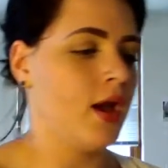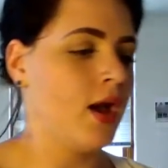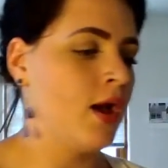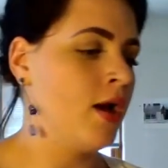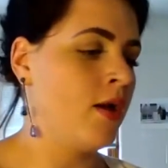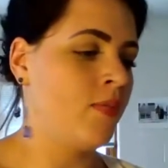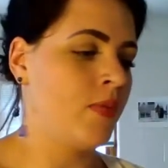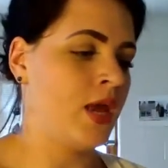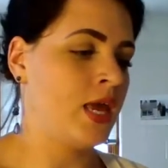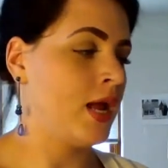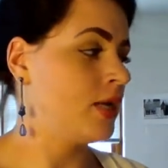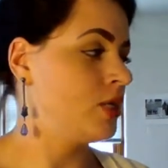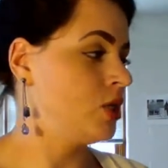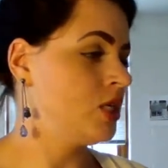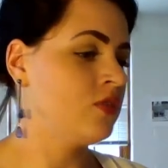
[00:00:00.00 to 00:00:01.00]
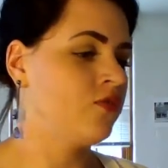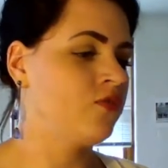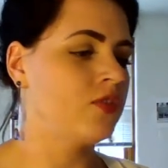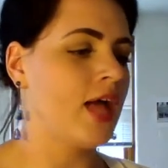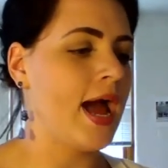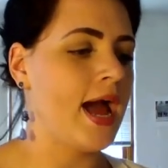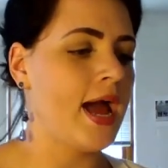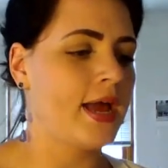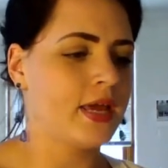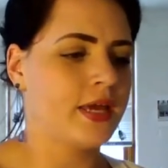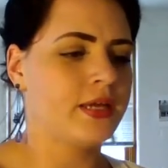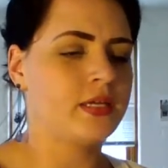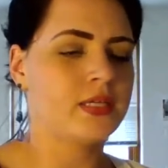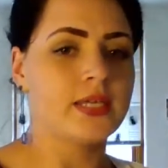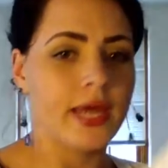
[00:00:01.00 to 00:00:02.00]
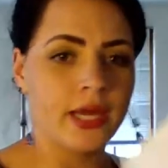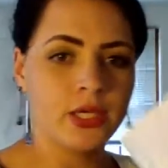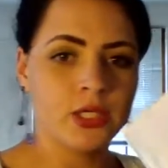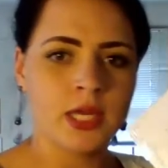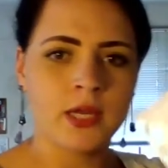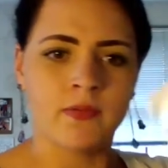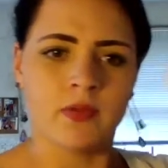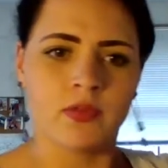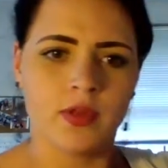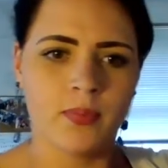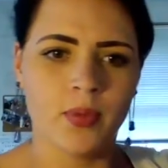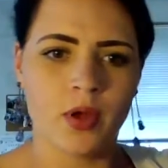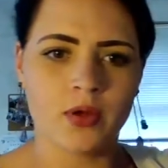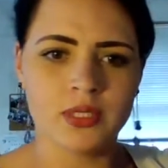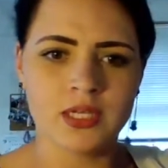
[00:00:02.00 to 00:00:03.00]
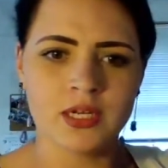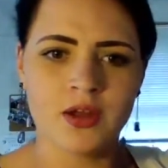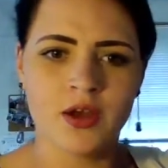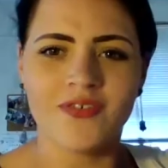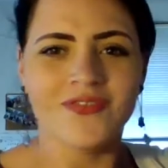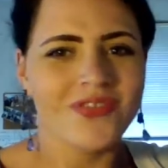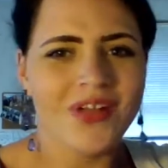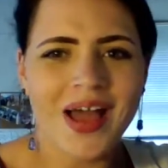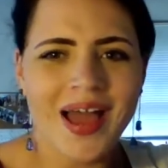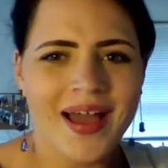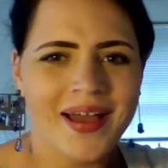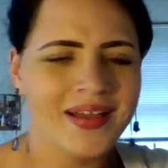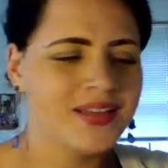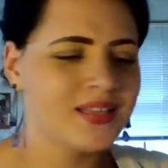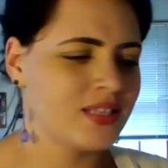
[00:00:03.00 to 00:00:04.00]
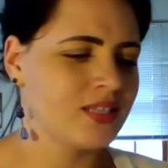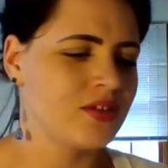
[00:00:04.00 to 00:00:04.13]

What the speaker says: And I just flag each section with the Post-it note flags.